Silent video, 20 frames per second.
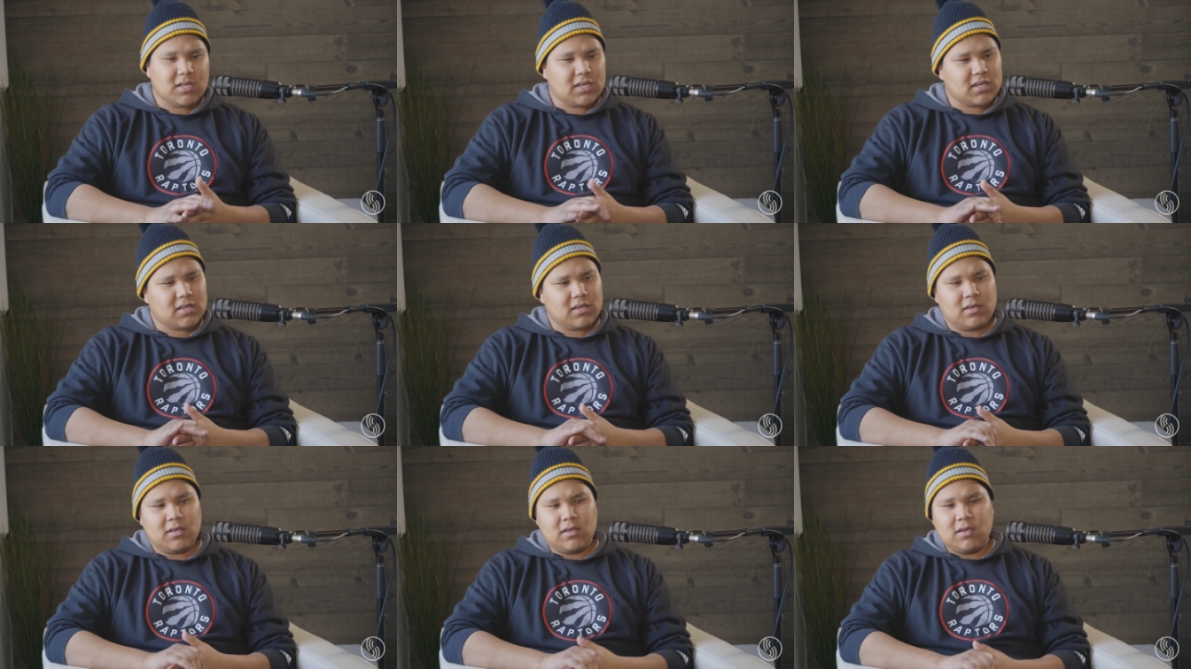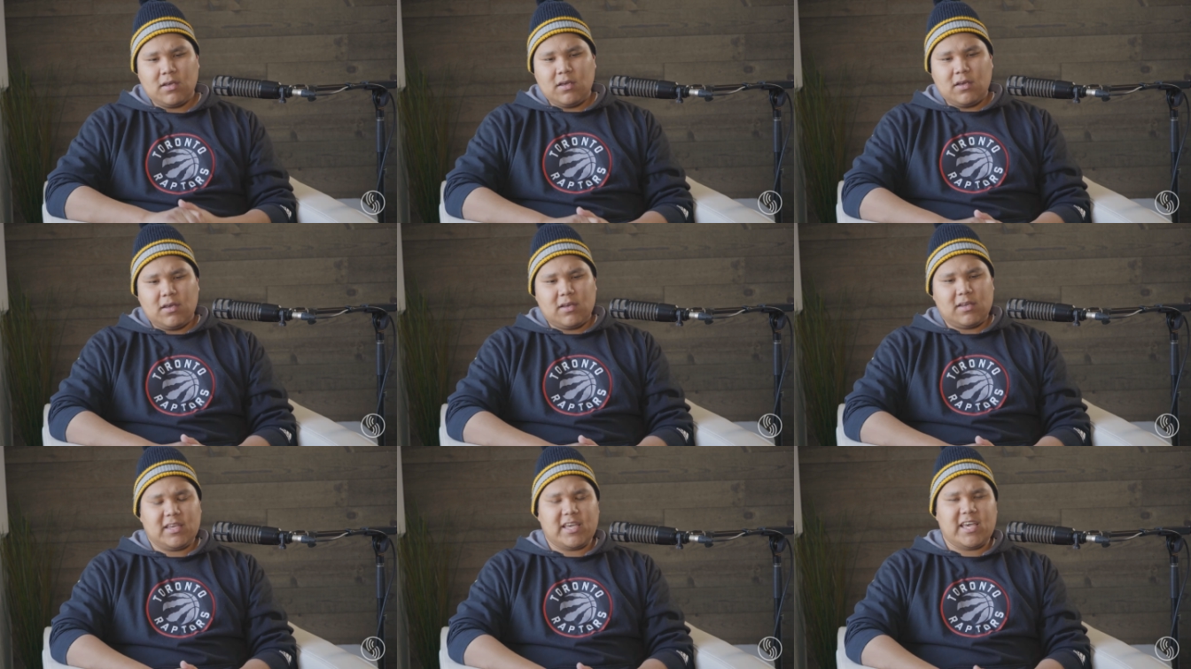like,
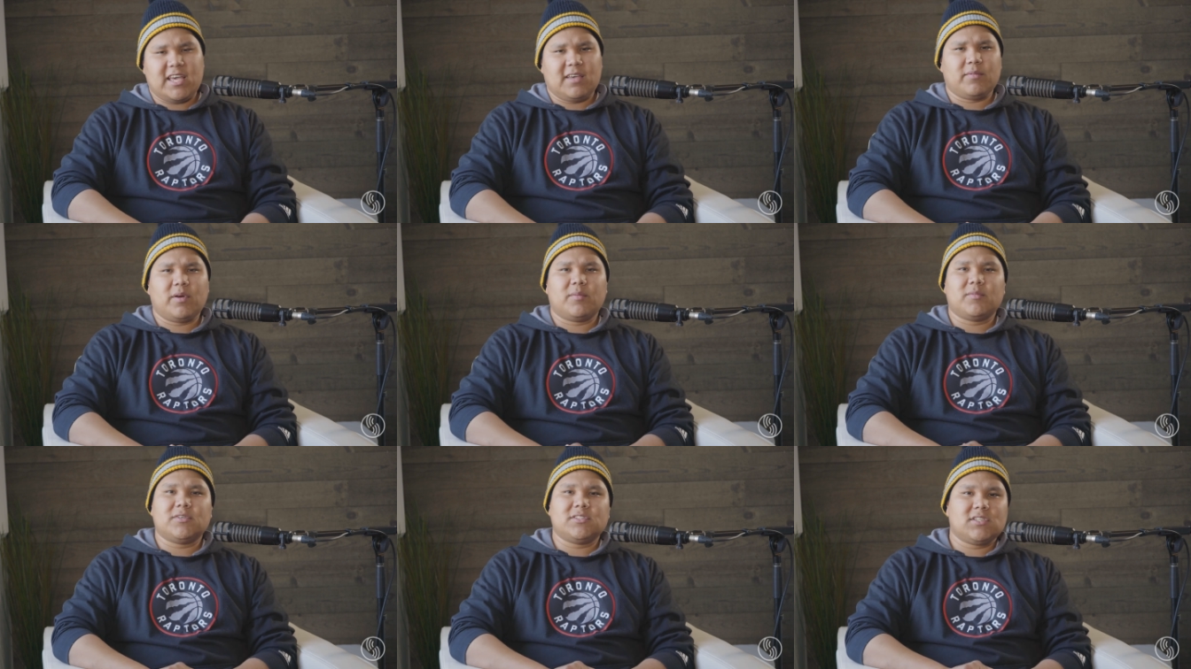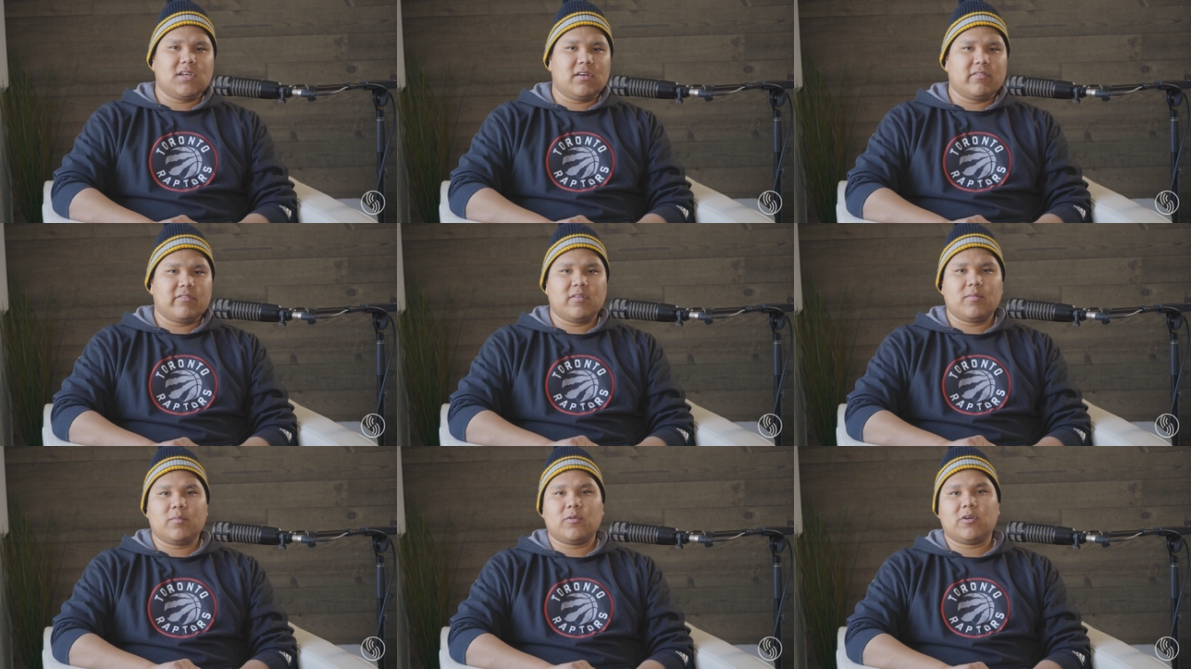gang member
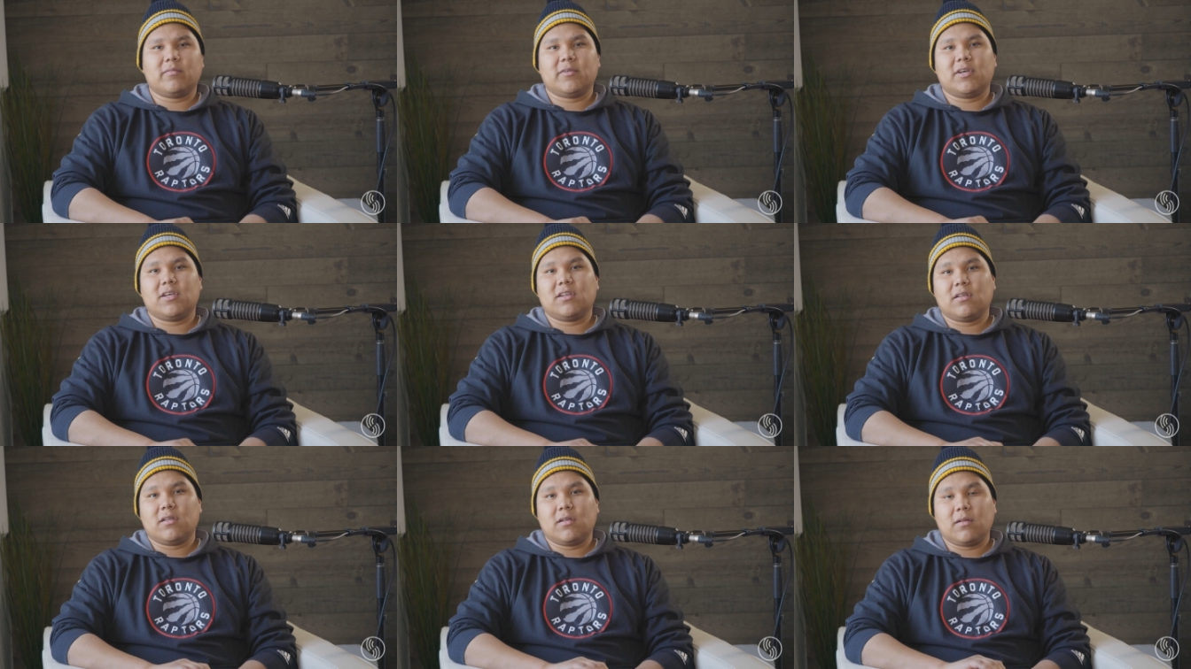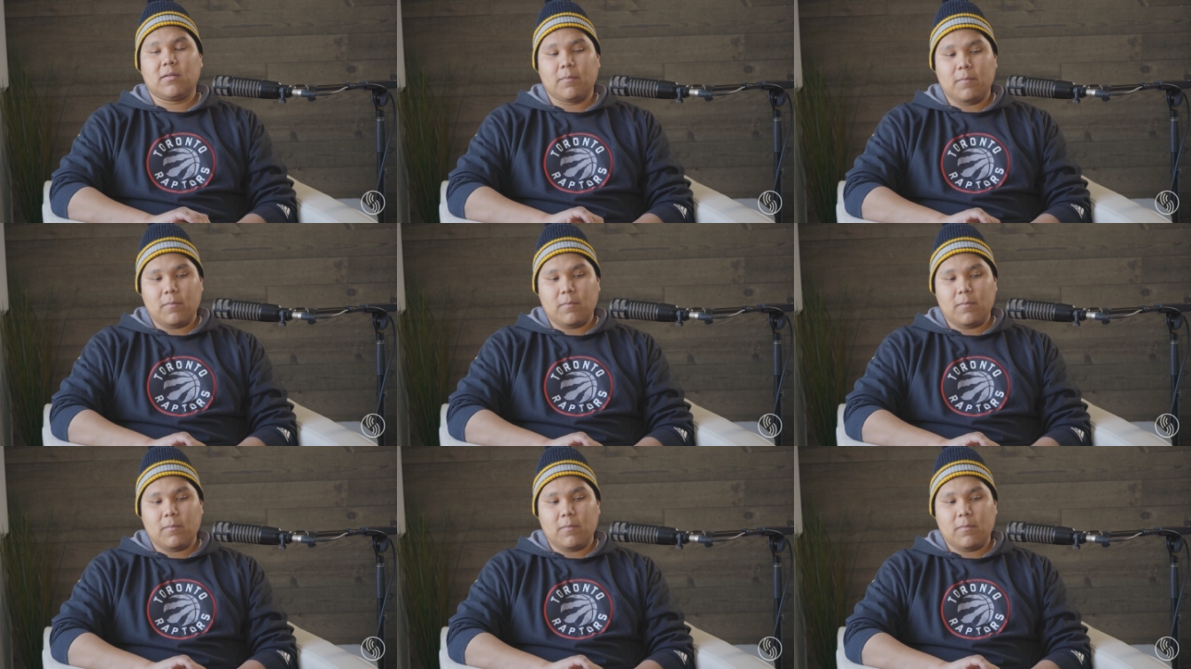stuff anymore, man.